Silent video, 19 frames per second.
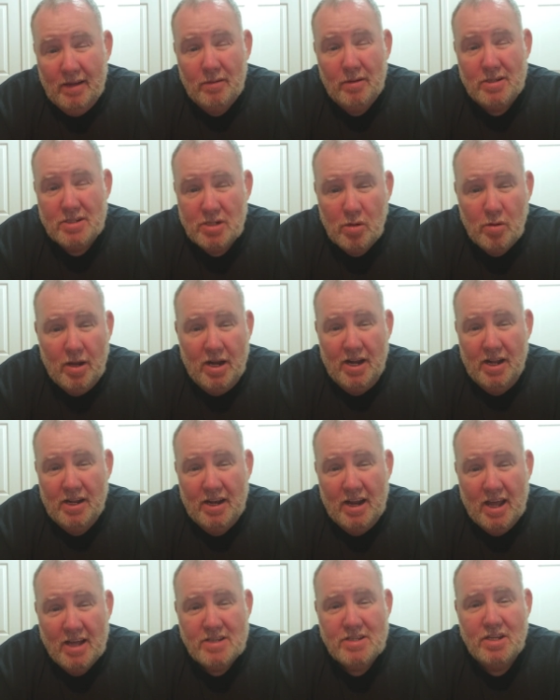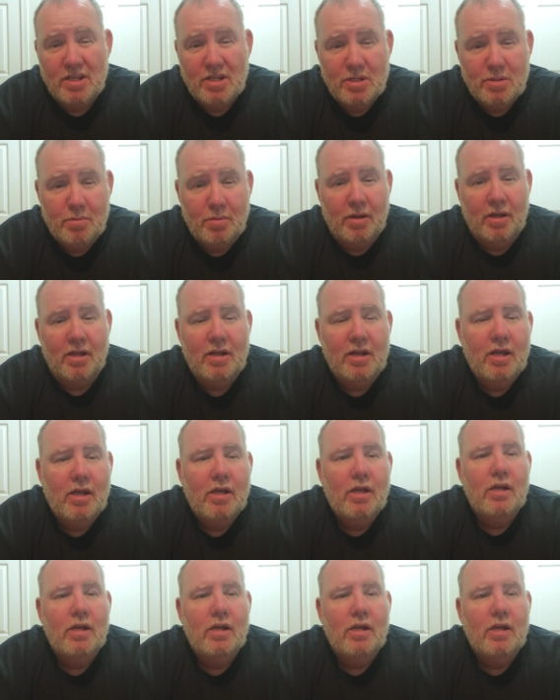Wasn't quite hitting X's, but